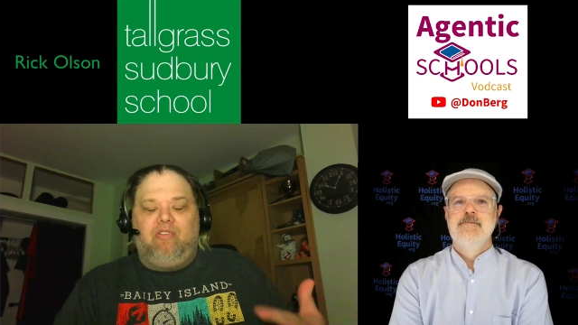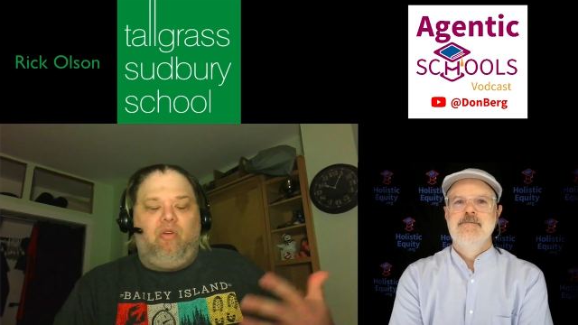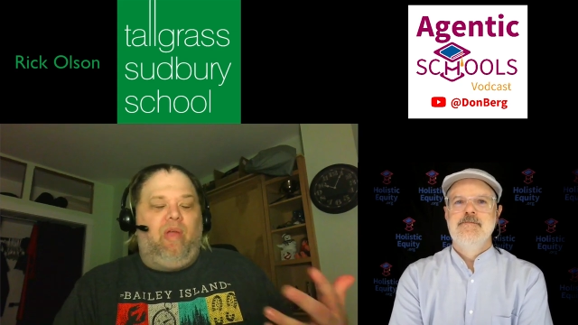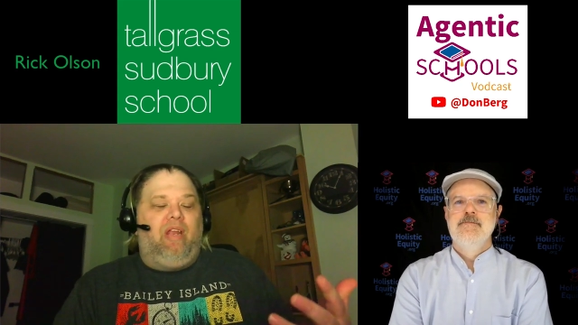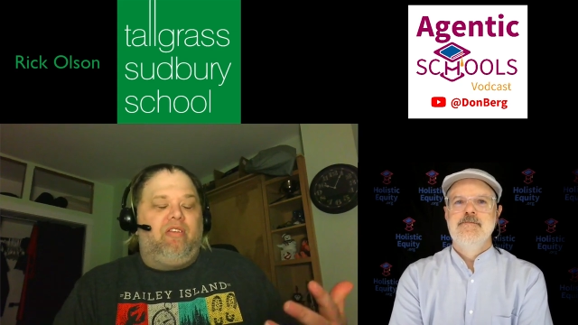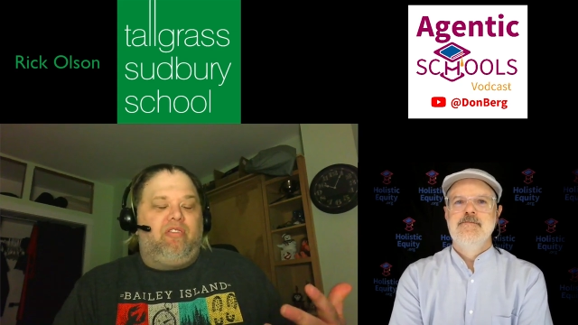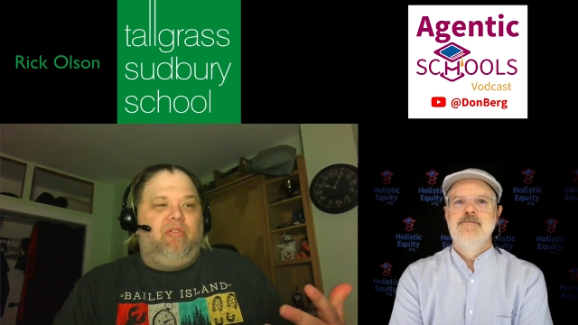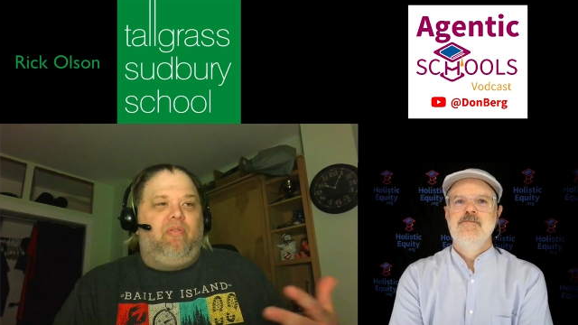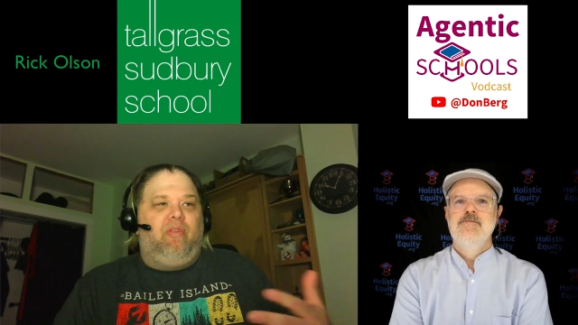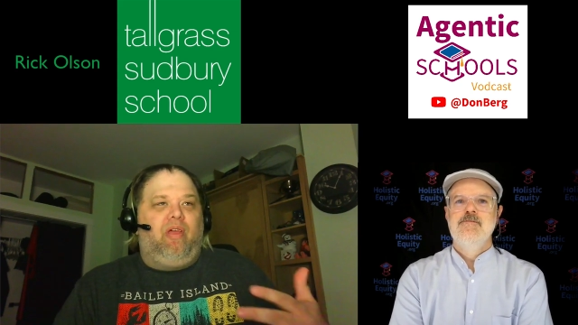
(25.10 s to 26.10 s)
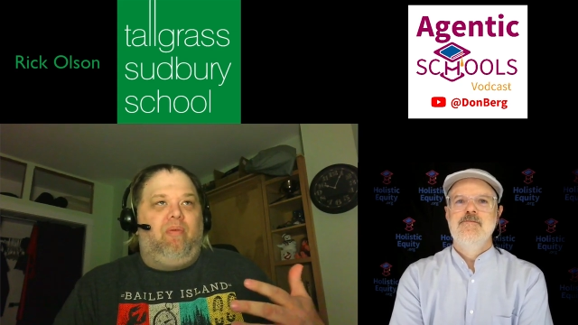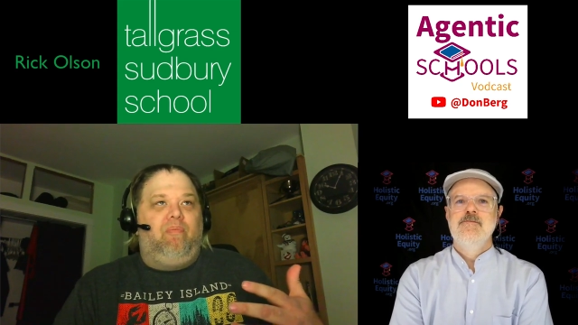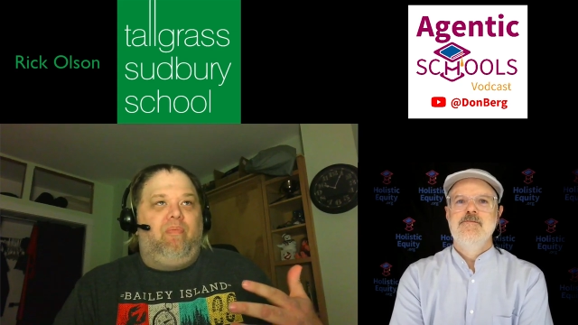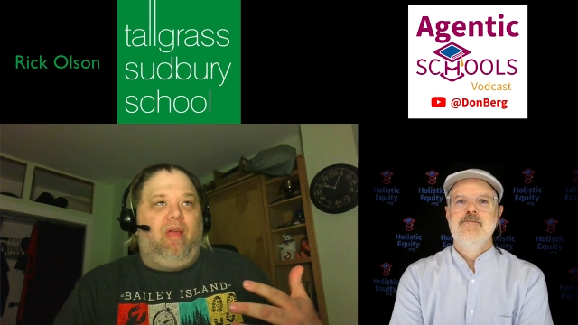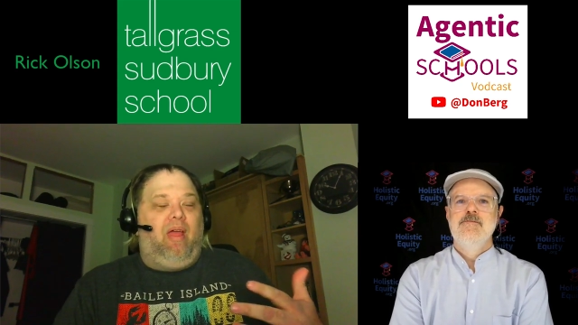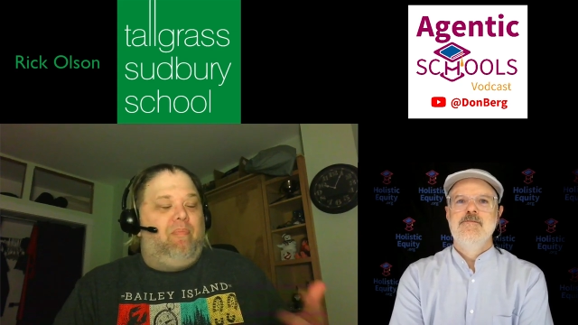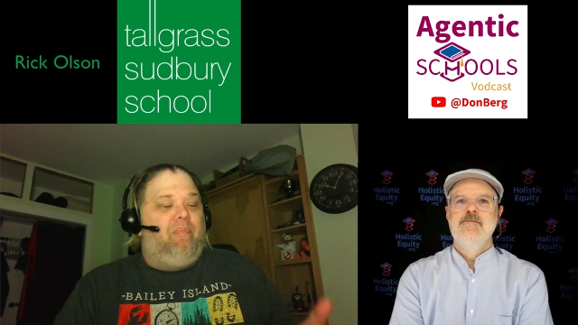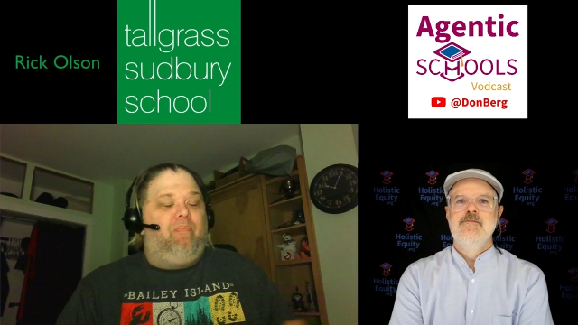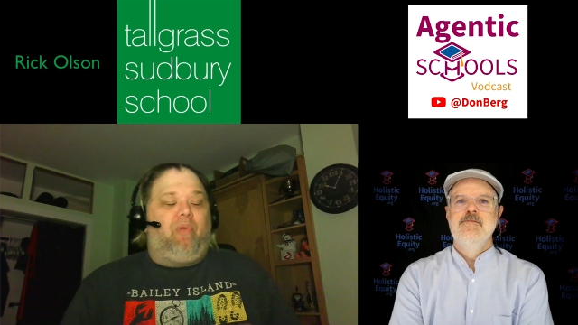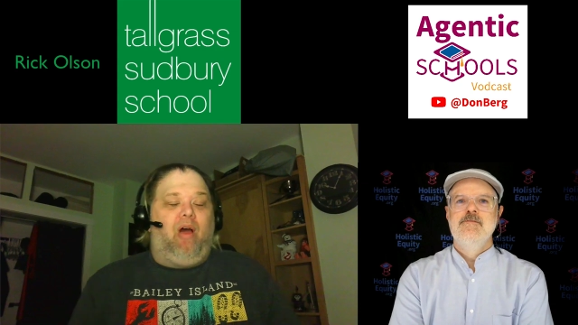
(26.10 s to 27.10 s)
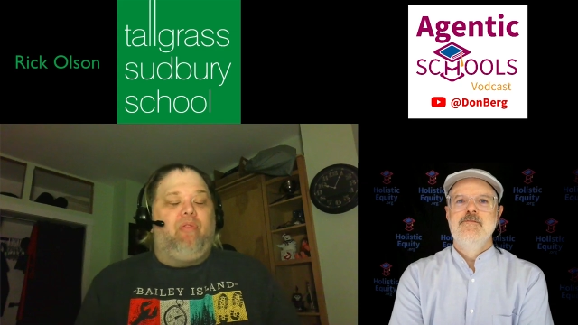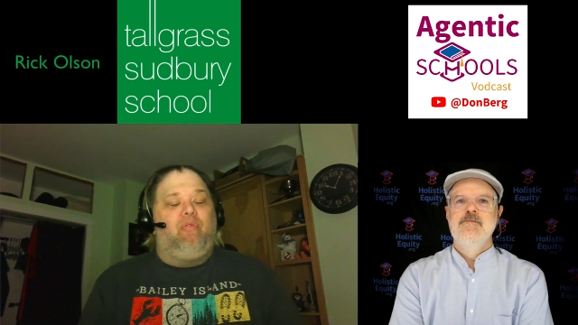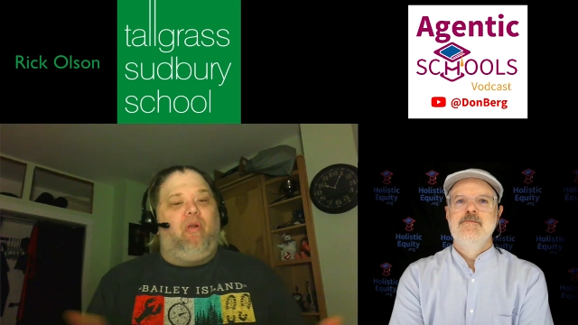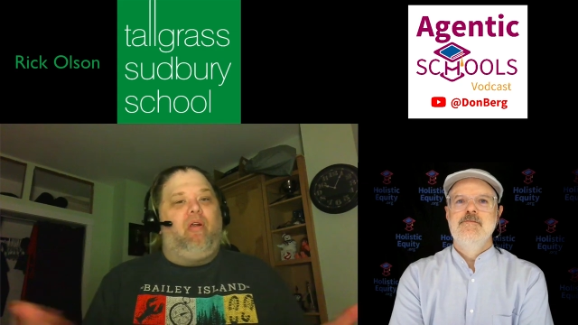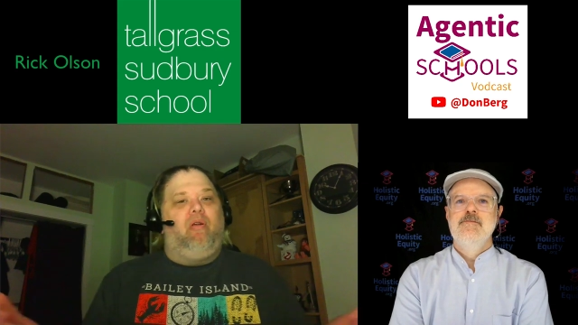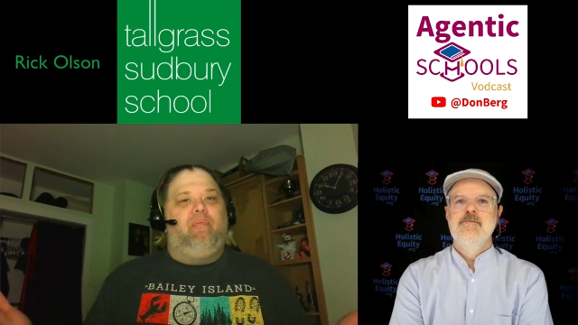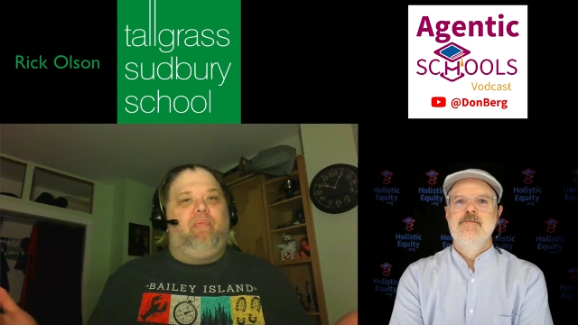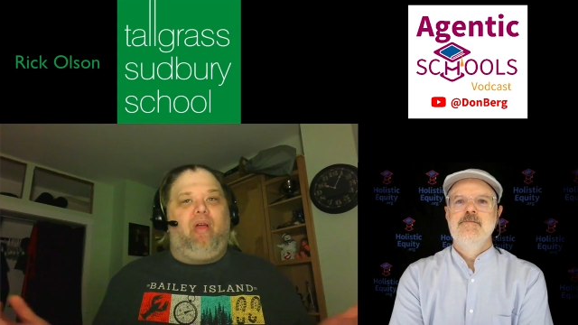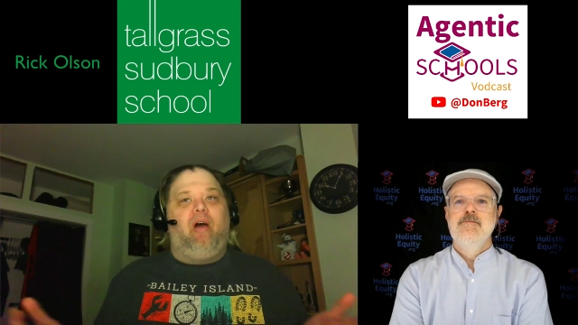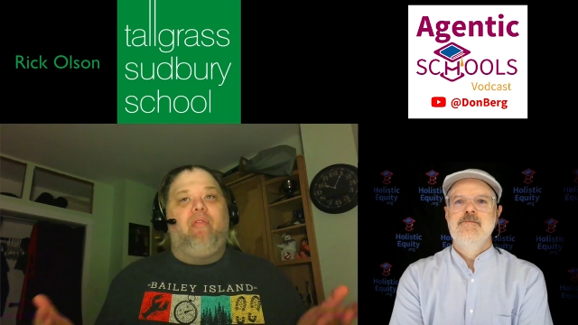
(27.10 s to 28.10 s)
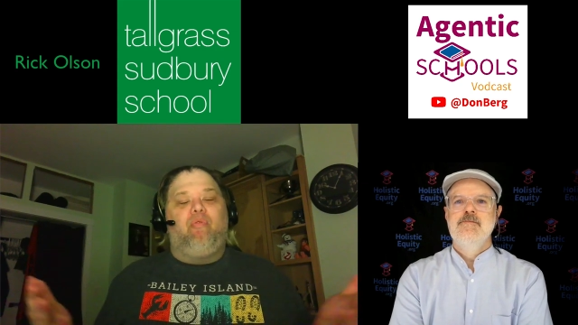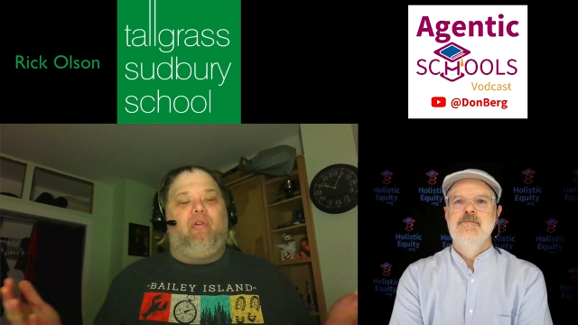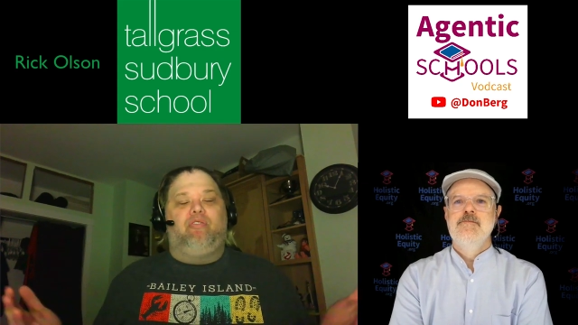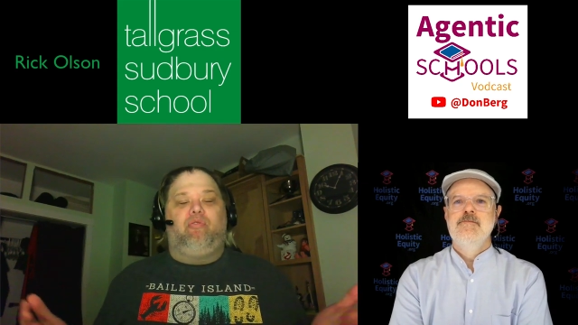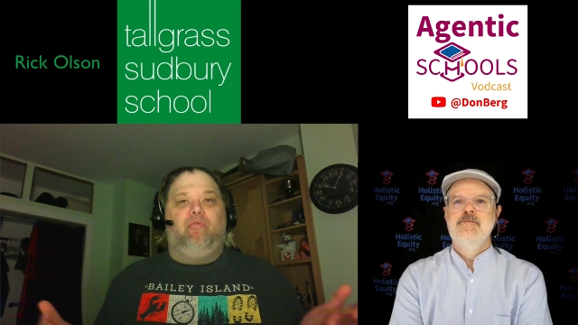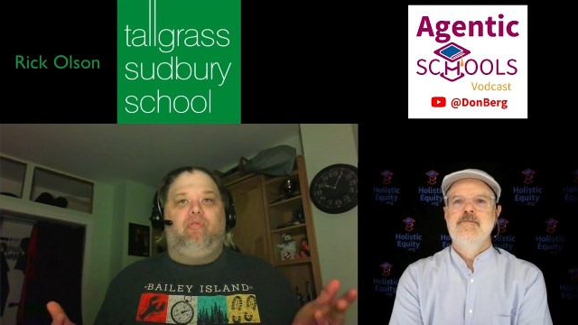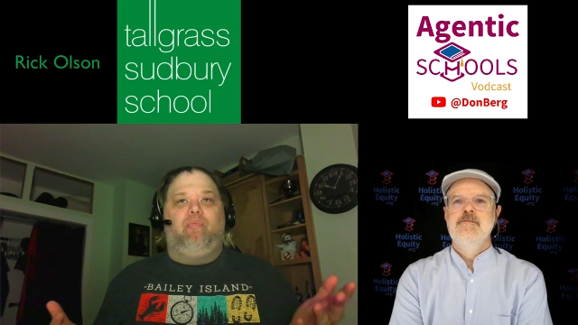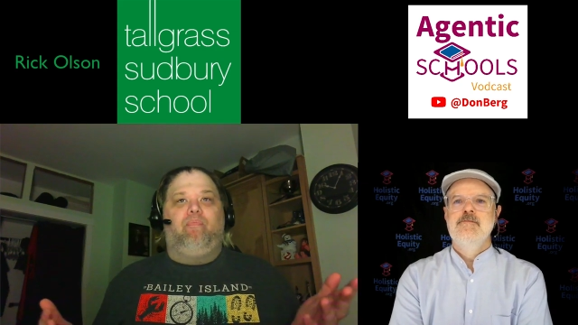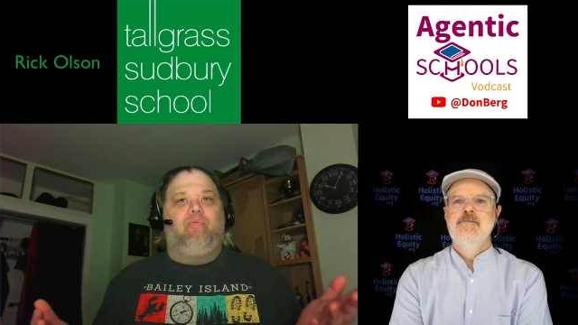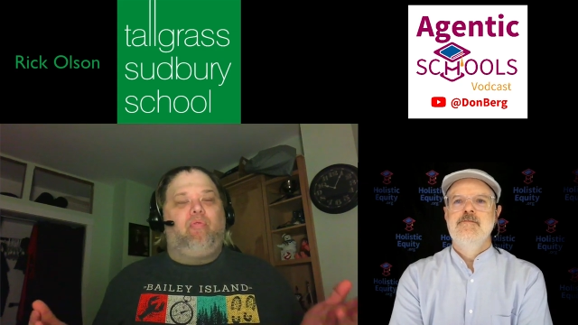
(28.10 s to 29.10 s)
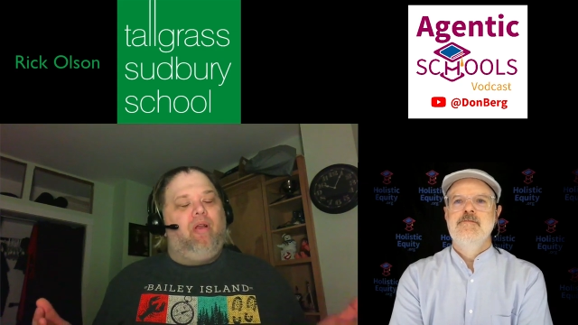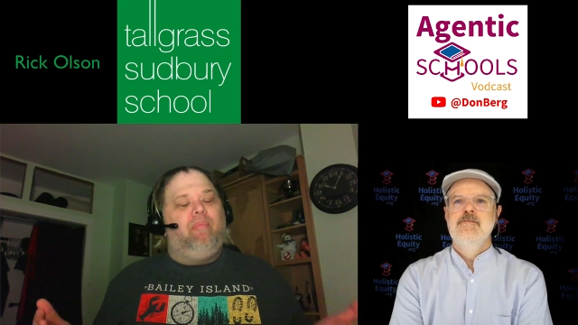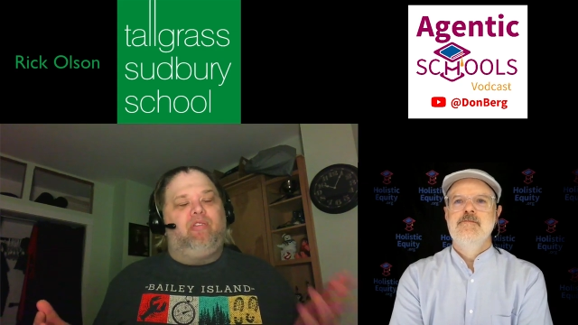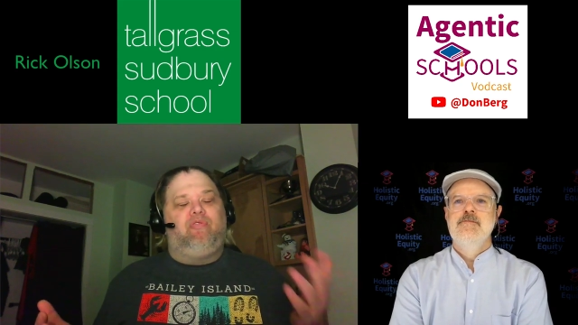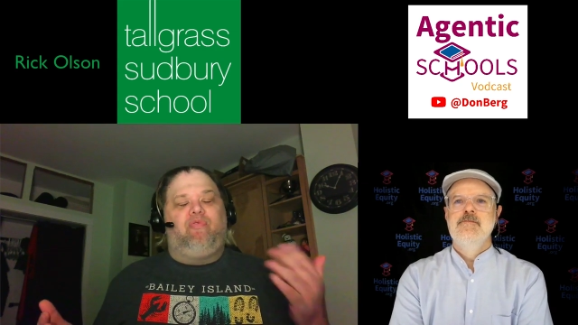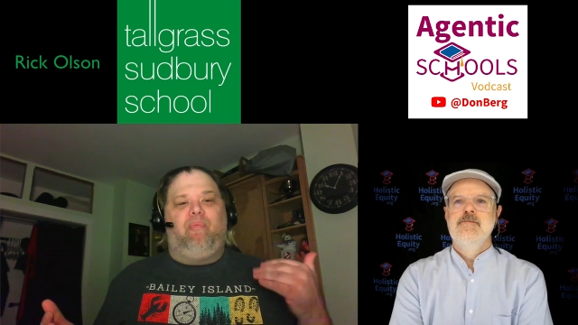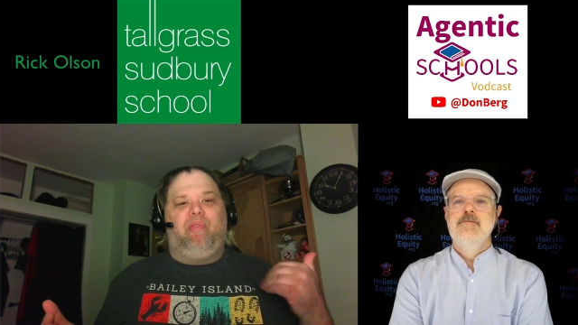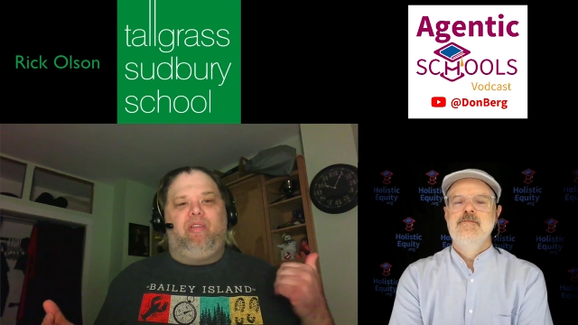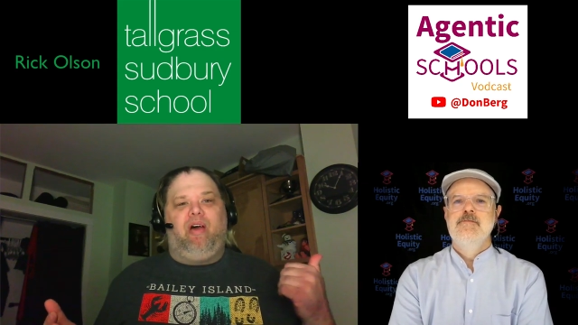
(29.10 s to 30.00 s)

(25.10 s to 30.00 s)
Speaker 1: So we had a student that had gone through our gone through our school pretty much from the mm-hmm.